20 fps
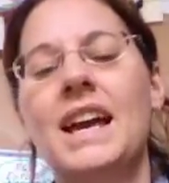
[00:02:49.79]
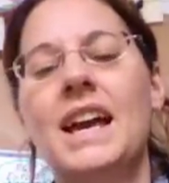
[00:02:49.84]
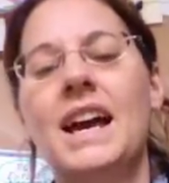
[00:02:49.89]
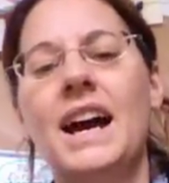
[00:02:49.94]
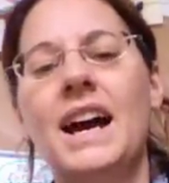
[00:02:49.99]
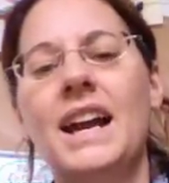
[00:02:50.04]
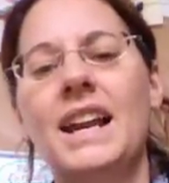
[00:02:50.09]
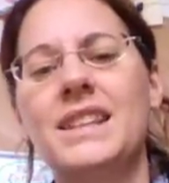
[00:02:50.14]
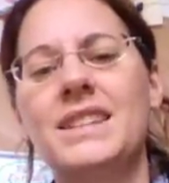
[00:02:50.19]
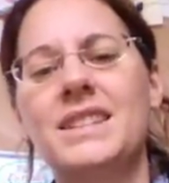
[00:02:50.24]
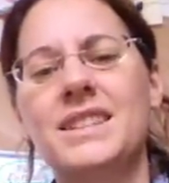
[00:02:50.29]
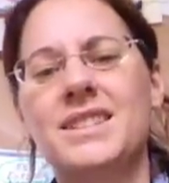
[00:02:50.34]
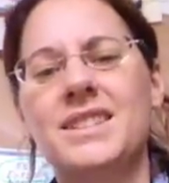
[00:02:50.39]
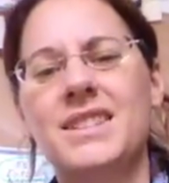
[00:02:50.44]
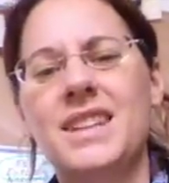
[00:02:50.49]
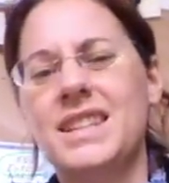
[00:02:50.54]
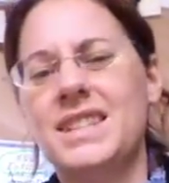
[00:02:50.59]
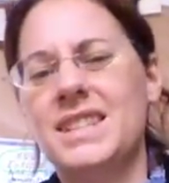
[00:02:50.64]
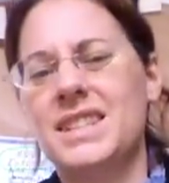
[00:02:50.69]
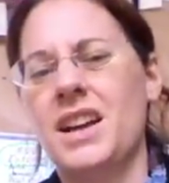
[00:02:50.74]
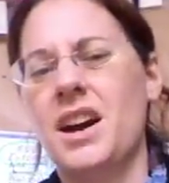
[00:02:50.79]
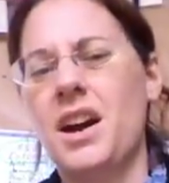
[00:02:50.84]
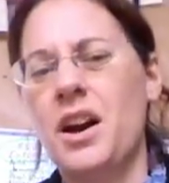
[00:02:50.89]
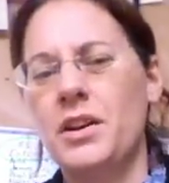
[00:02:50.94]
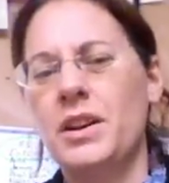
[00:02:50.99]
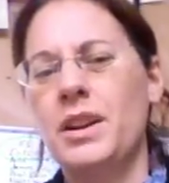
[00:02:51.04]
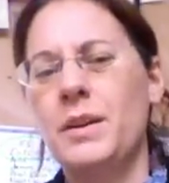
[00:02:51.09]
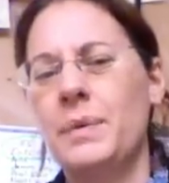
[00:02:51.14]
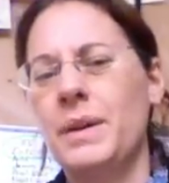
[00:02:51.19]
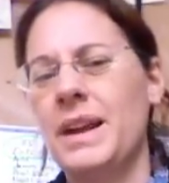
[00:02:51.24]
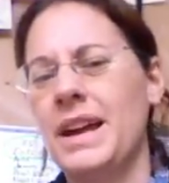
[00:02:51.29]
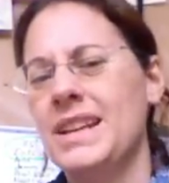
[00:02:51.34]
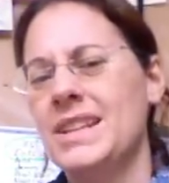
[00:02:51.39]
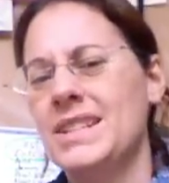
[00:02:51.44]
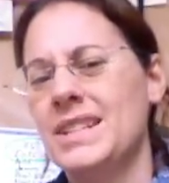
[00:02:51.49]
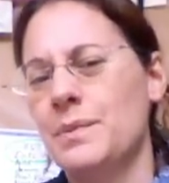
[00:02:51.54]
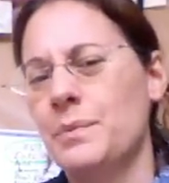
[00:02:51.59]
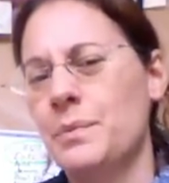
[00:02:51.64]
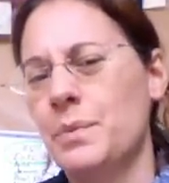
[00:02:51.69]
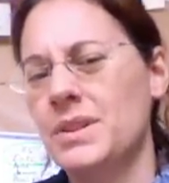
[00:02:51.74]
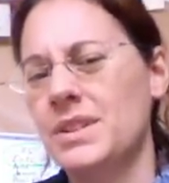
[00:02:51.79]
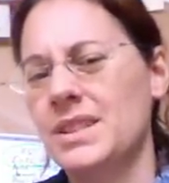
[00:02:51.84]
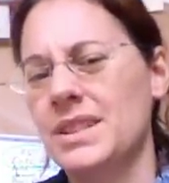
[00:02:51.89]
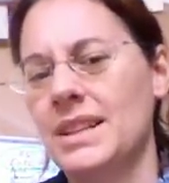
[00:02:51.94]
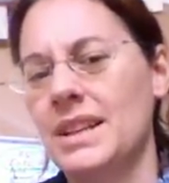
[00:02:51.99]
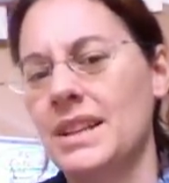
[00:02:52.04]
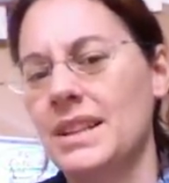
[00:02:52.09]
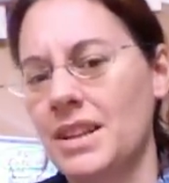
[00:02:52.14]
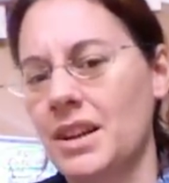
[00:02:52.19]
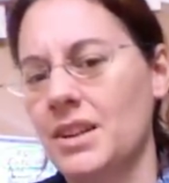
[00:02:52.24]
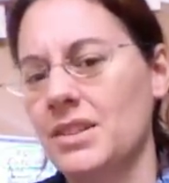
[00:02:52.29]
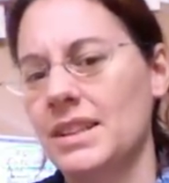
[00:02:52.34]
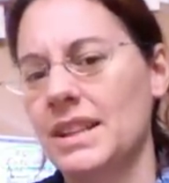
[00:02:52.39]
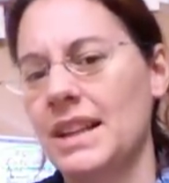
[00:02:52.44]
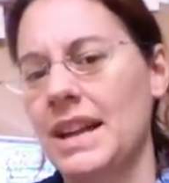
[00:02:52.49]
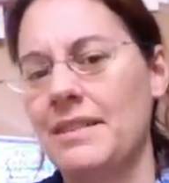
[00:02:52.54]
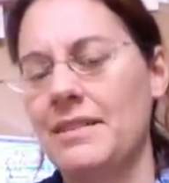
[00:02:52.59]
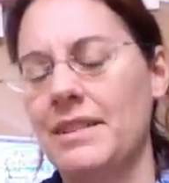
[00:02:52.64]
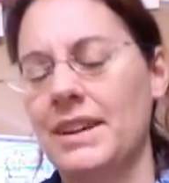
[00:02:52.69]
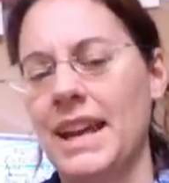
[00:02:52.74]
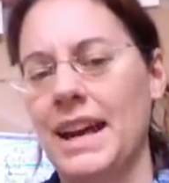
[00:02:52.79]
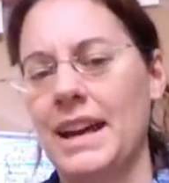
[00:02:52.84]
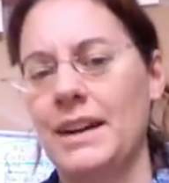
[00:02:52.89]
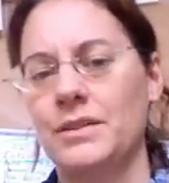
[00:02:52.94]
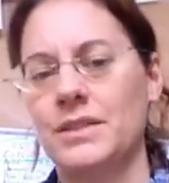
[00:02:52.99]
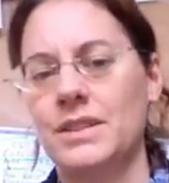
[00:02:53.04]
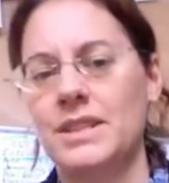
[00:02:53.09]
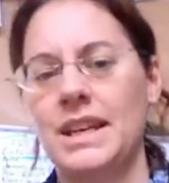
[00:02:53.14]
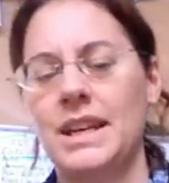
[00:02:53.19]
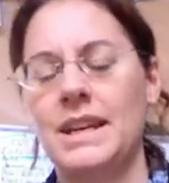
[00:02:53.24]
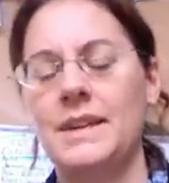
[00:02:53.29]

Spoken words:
and it's the only place in Britain that doesn't have a county.